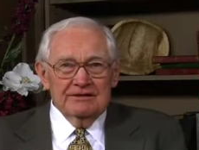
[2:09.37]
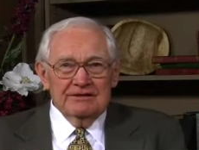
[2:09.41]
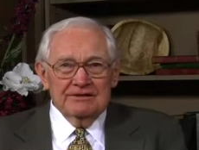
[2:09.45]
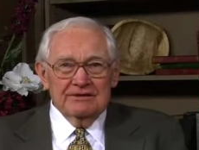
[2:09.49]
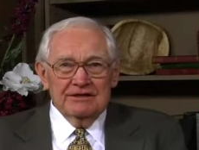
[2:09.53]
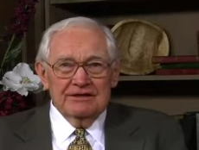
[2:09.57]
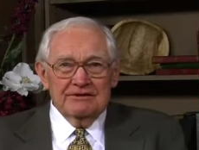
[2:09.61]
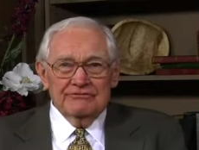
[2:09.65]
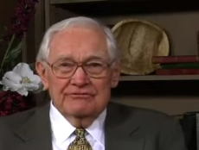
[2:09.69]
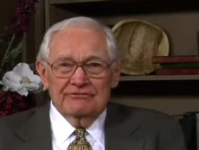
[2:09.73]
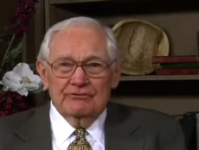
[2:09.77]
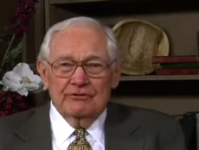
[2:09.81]

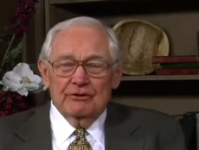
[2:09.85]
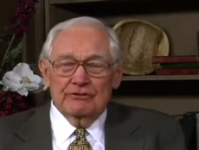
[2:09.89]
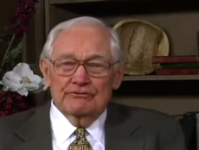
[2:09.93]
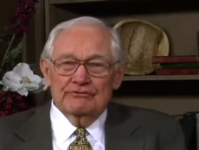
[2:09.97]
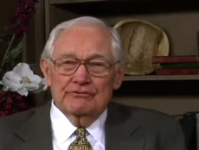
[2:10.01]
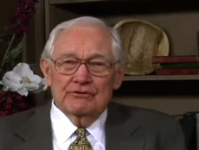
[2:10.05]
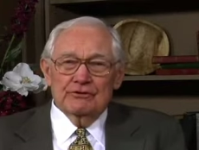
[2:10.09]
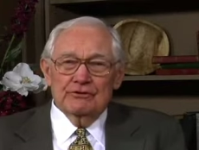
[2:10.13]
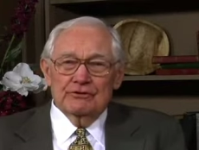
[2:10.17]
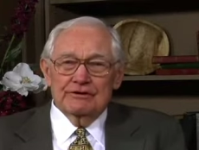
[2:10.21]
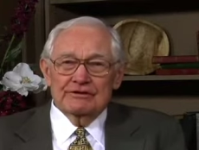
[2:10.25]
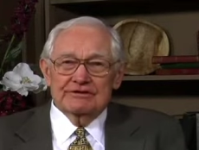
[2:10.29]
Therefore,
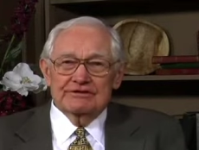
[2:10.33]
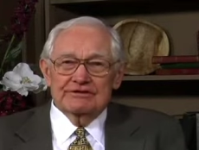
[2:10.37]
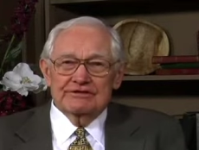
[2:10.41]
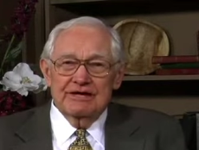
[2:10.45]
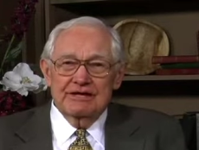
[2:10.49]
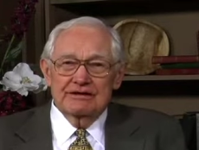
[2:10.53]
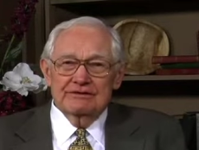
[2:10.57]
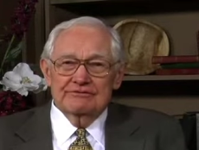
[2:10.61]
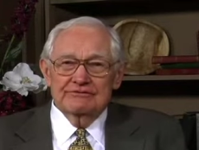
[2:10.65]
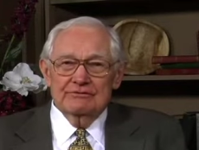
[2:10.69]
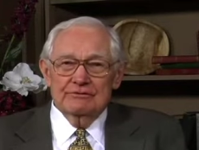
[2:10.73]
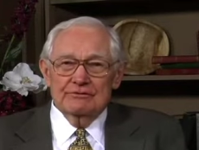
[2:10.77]
if you're going to
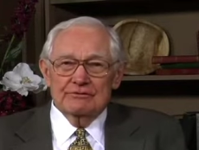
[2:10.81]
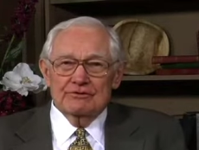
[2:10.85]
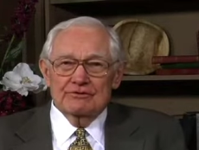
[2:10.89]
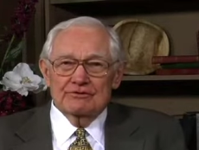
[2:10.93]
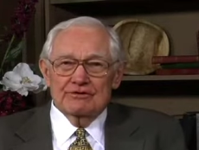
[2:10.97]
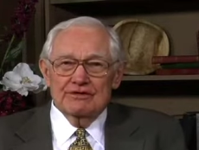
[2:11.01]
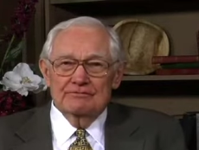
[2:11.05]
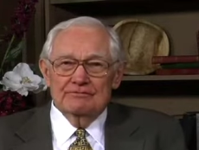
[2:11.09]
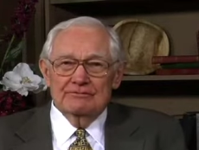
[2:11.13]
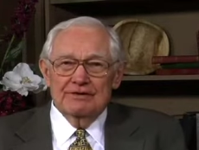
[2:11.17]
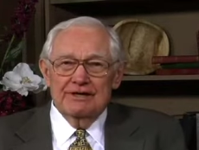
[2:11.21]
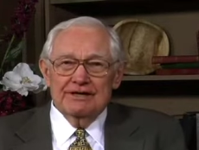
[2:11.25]
telephone
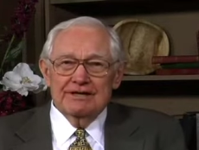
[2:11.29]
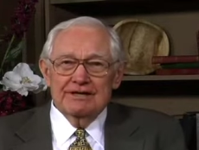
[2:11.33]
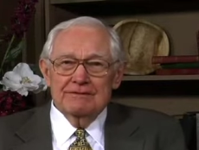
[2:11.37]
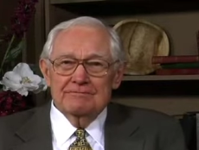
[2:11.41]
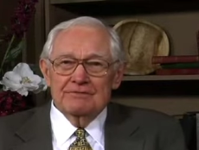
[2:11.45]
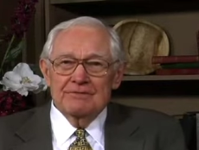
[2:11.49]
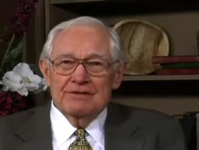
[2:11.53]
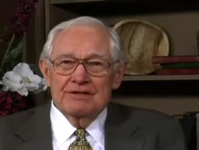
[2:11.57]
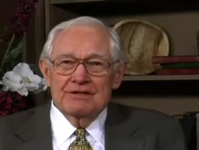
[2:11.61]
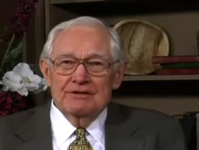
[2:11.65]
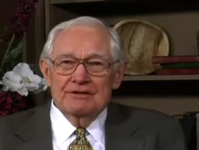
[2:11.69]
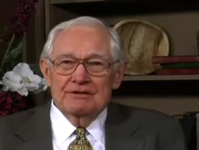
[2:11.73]
somebody,
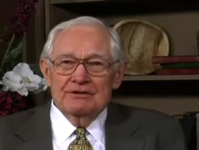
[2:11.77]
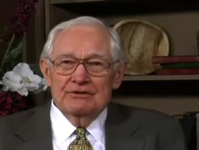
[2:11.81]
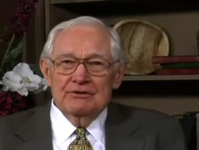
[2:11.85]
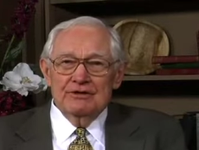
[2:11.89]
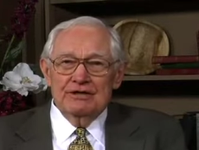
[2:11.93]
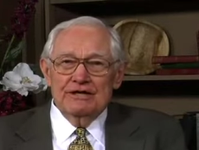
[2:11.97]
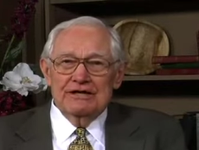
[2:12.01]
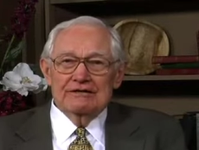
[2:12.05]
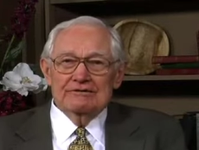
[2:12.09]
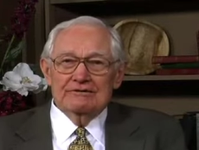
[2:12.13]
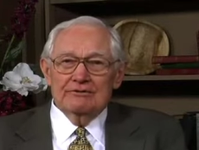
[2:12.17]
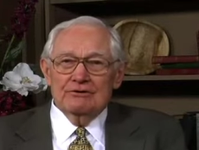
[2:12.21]

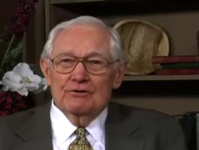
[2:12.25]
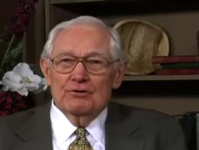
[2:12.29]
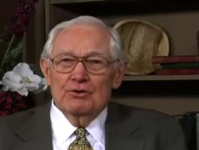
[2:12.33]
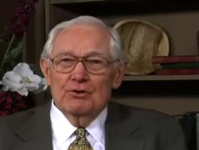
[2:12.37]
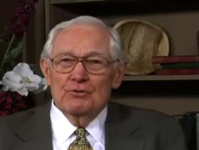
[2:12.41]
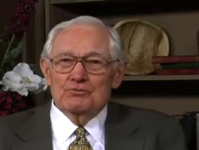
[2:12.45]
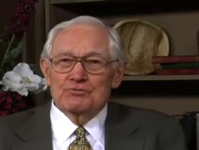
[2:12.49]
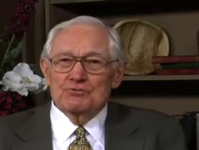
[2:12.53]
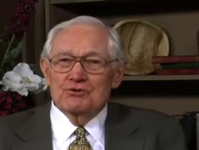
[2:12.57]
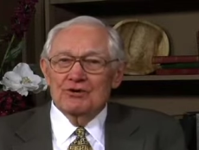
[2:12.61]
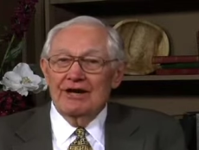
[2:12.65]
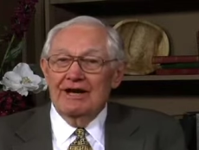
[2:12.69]
you either
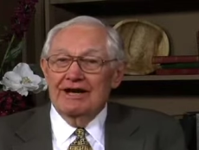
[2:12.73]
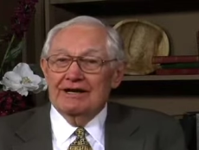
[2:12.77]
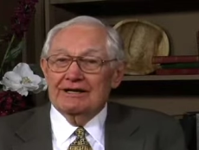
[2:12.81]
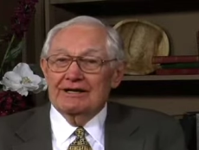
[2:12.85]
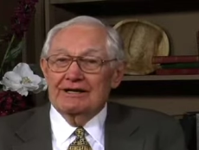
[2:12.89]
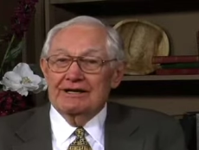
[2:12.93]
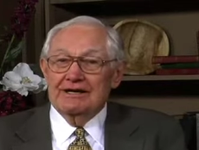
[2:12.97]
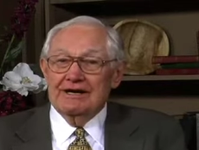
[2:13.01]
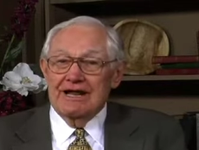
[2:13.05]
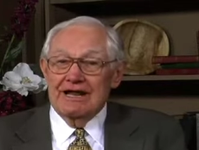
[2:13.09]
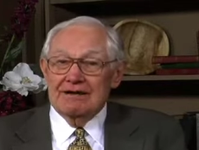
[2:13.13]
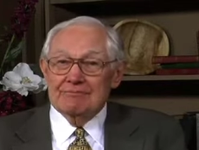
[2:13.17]
hoped you had
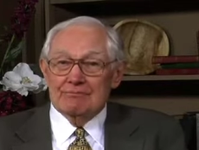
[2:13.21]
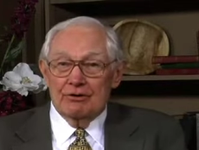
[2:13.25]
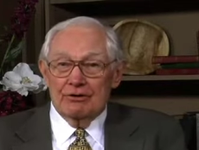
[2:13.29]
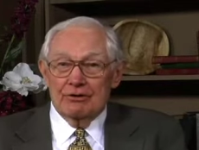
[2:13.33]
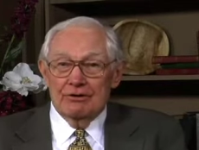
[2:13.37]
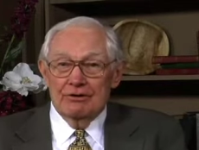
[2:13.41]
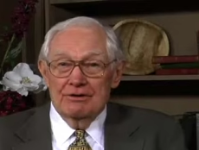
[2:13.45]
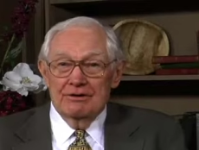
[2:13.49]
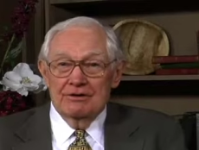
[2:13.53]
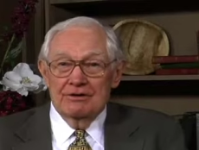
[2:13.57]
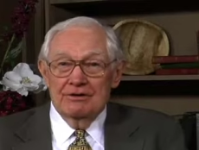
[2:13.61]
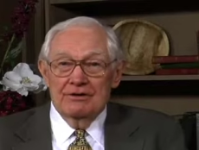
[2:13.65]
a
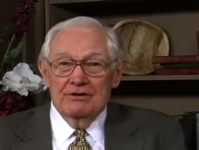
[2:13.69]
neighbor